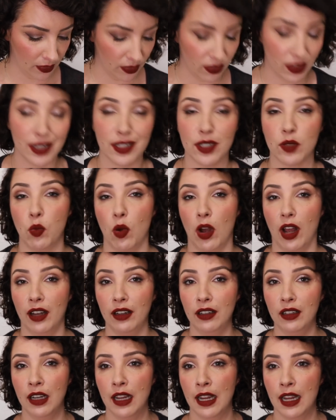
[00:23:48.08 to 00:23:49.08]
this
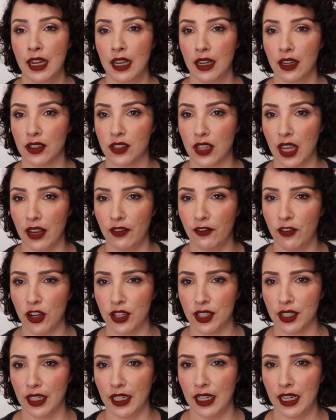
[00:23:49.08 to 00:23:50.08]
one, because
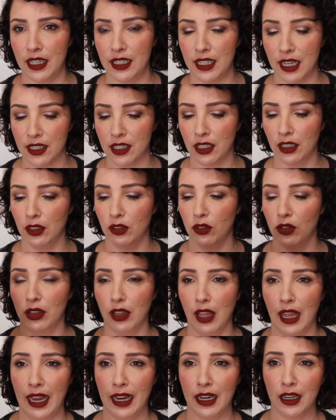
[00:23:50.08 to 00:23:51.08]
firstly, it doesn't look
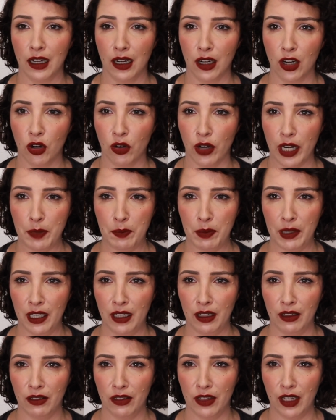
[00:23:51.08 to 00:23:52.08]
like a
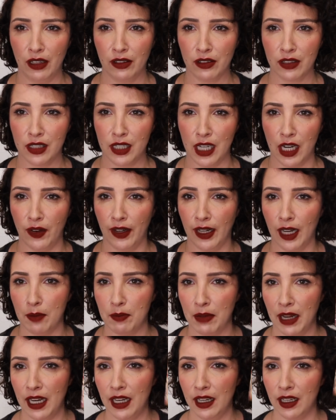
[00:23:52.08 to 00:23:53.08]
creepy thing staring at
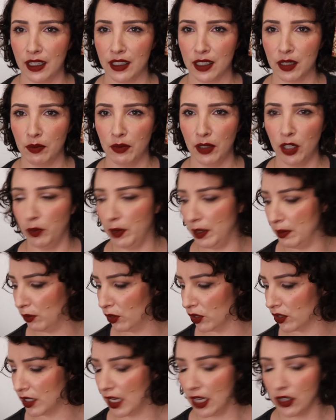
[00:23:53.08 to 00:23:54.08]
me. It's a little bit
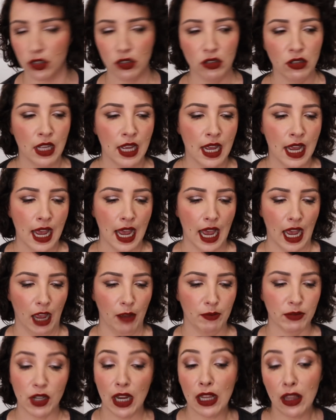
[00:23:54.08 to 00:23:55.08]
more subtle.
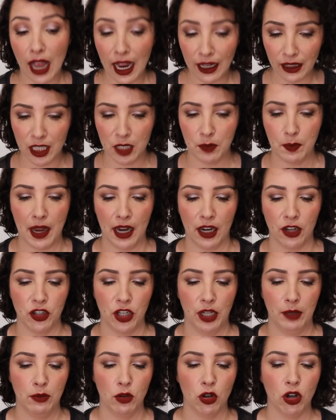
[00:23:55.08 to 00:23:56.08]
So I like this
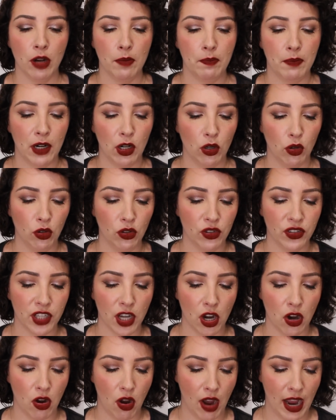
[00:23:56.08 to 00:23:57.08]
packaging more, but
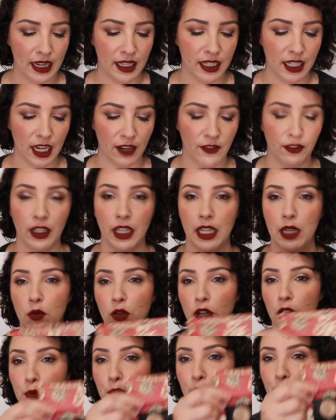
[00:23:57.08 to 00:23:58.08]
also I definitely
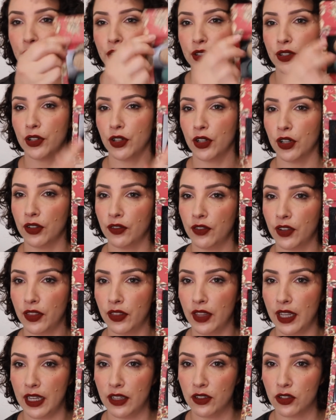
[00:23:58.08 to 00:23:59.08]
want to preserve
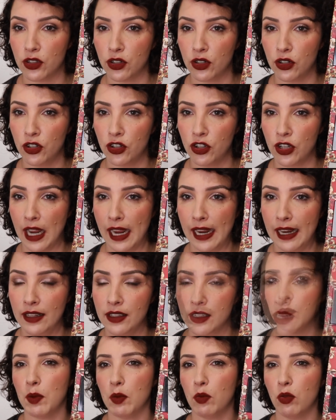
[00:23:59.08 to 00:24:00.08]
these two
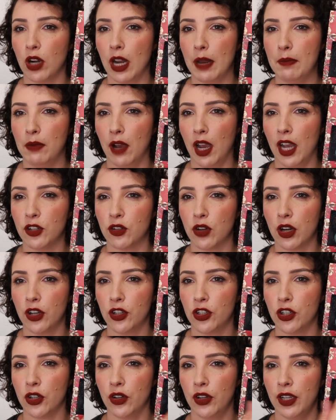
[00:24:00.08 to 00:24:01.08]
shades. But what I might try to
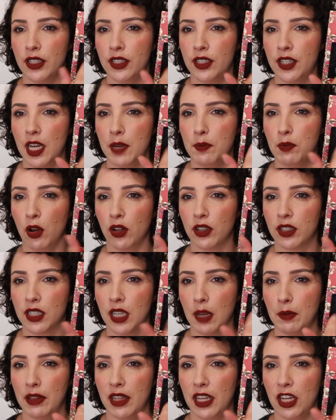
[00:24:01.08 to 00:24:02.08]
do is depot
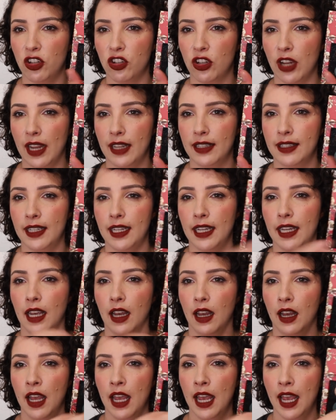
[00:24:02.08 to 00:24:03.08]
some of these shades here